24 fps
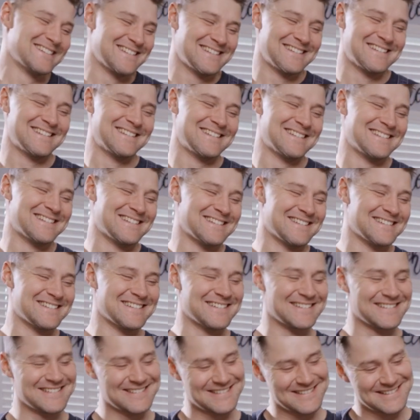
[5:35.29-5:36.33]

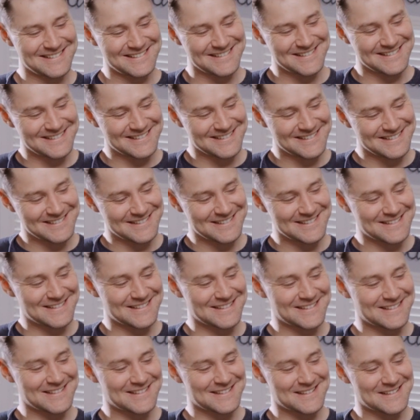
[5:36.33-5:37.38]

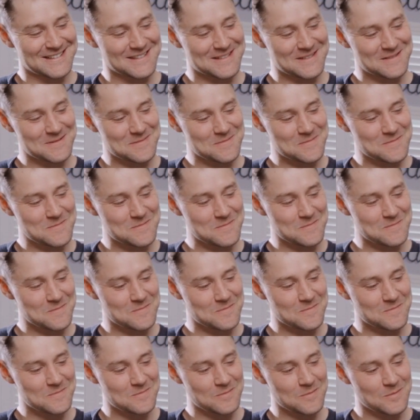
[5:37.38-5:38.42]

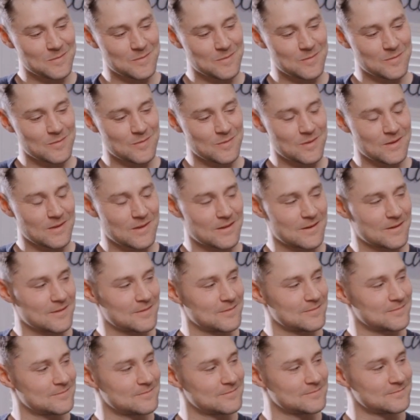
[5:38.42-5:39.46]

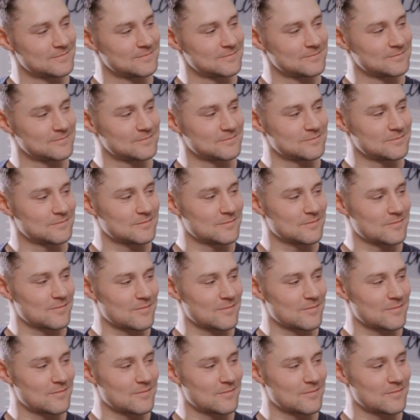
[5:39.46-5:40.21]
(silent)